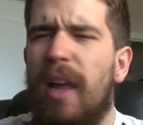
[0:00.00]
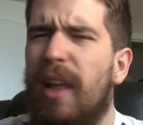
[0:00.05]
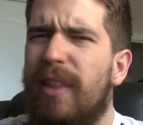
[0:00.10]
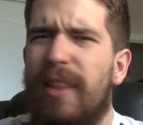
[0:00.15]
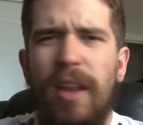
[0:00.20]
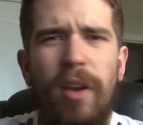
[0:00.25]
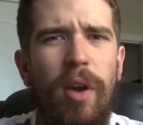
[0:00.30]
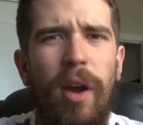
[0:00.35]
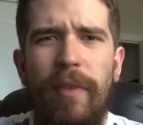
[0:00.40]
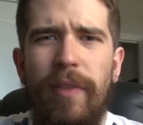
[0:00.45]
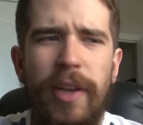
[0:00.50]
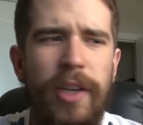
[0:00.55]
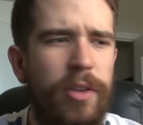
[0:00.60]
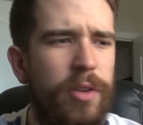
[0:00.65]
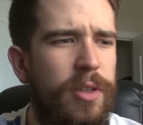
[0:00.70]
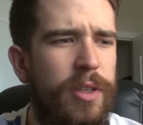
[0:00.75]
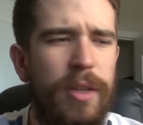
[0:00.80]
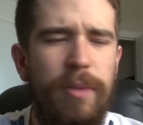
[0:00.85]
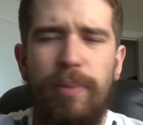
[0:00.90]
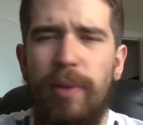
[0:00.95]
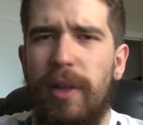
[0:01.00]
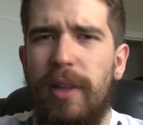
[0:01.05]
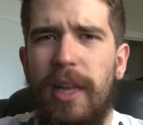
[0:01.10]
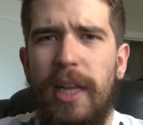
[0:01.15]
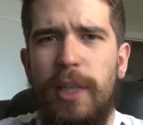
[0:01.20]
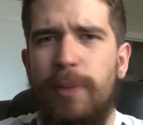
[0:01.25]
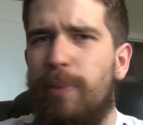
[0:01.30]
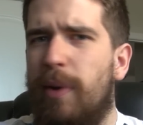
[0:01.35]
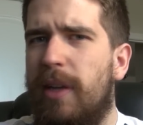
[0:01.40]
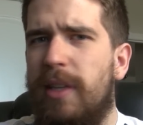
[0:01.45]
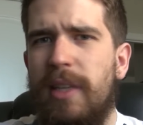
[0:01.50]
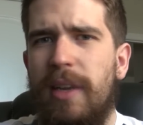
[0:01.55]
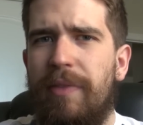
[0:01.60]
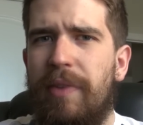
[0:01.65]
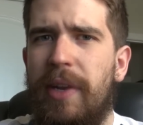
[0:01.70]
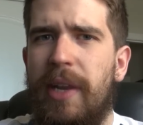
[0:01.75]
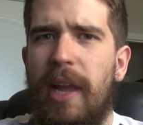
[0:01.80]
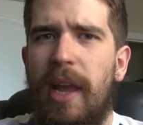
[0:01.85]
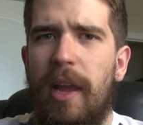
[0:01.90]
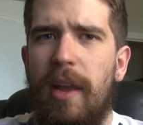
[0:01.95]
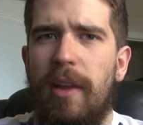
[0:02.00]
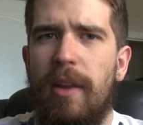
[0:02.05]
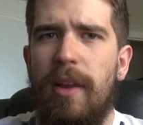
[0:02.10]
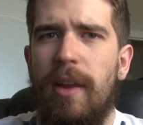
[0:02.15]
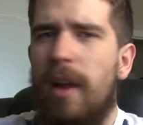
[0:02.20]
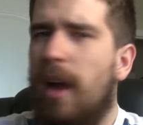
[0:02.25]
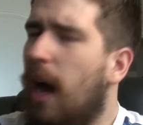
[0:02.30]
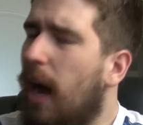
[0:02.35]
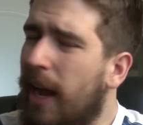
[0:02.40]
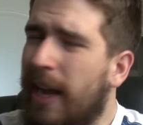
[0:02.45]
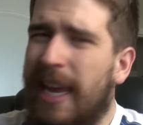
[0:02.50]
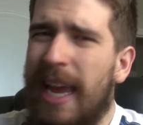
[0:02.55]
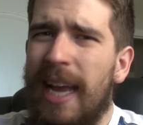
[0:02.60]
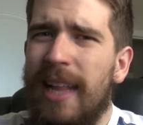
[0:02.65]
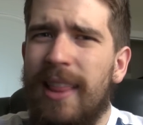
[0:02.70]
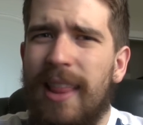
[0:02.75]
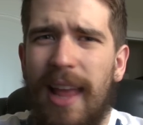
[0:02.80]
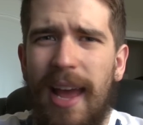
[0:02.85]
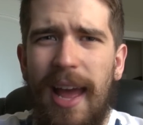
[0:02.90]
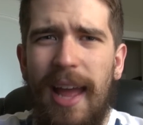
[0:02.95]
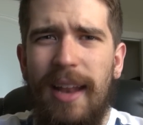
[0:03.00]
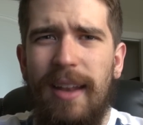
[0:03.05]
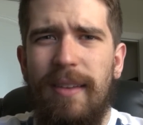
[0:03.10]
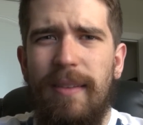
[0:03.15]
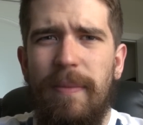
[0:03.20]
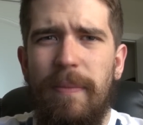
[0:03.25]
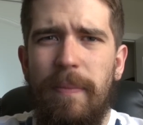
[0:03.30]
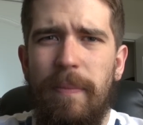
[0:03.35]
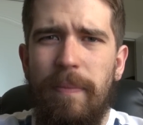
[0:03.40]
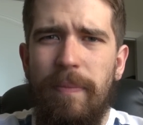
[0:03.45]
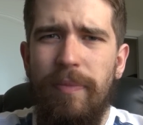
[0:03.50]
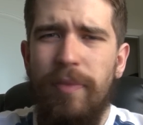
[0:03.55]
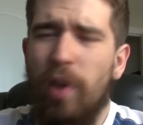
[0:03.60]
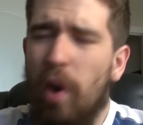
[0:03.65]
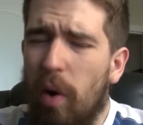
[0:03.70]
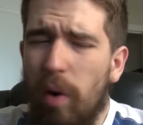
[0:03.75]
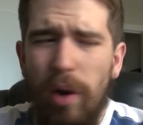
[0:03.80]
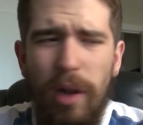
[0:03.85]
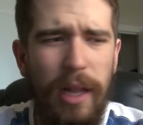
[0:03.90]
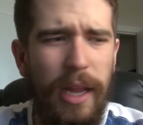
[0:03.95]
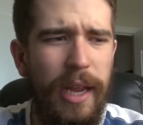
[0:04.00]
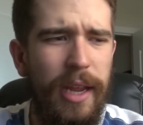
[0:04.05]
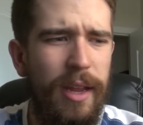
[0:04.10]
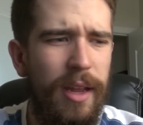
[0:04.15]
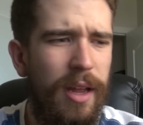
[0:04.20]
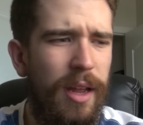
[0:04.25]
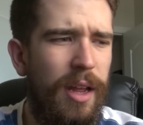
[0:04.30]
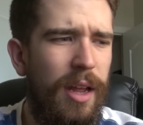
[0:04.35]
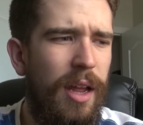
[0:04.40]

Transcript: They don't have interest in Let's Plays every day. I get that. Totally.